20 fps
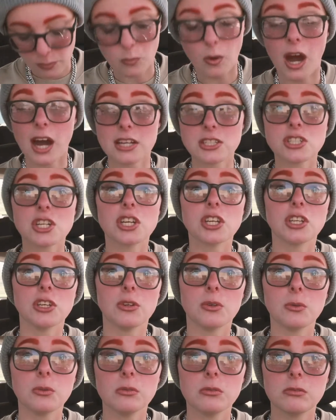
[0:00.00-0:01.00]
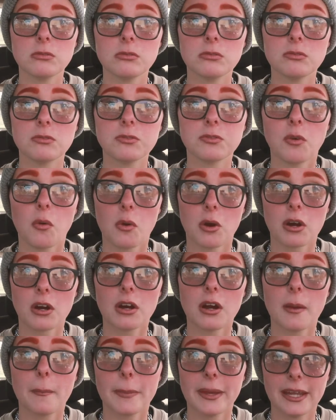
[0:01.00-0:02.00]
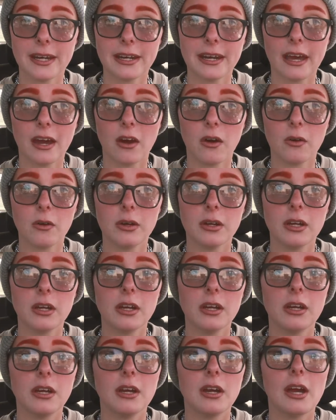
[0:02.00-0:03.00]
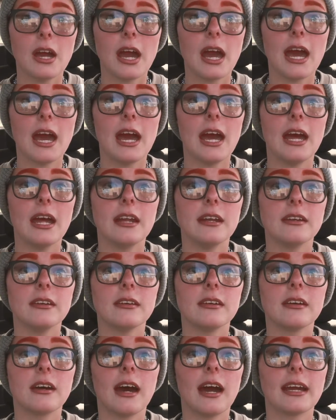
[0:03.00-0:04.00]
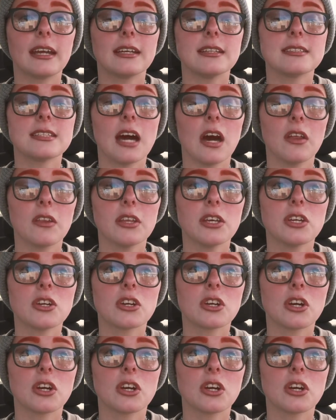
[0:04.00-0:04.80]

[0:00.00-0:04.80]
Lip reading: watching you for a bit now, and I can tell that you're